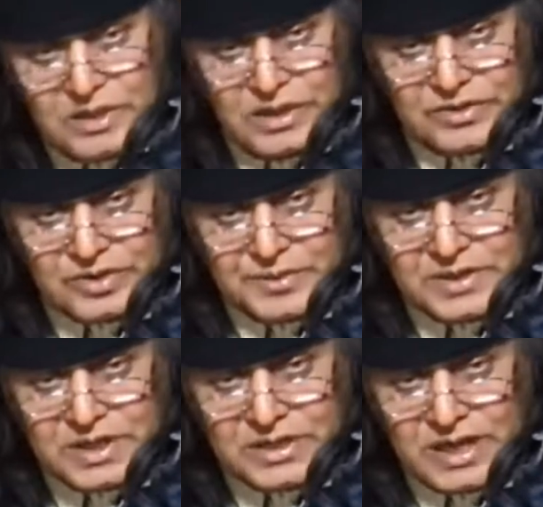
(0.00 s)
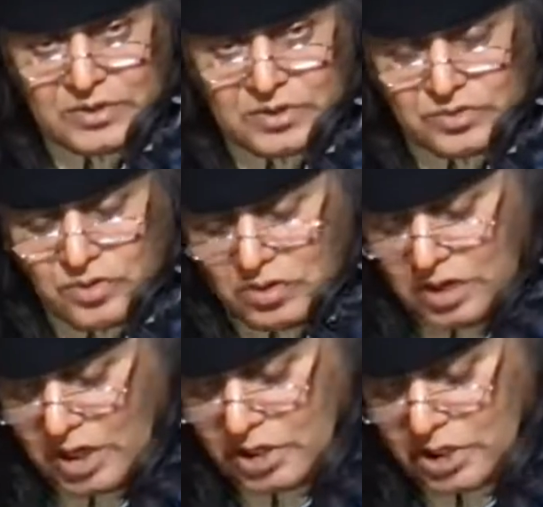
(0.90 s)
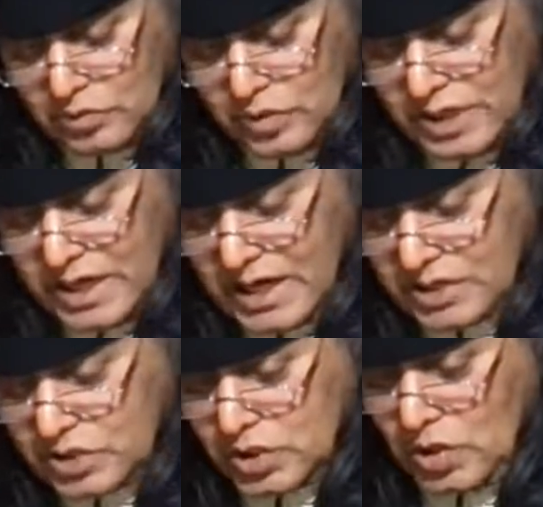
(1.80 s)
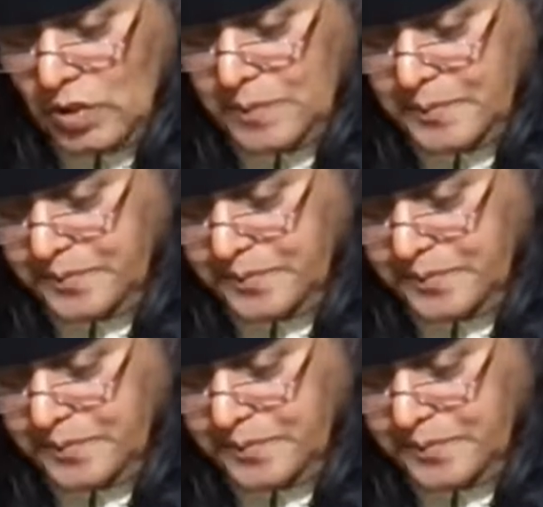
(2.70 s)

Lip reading: In 78, that was called London Weekend Show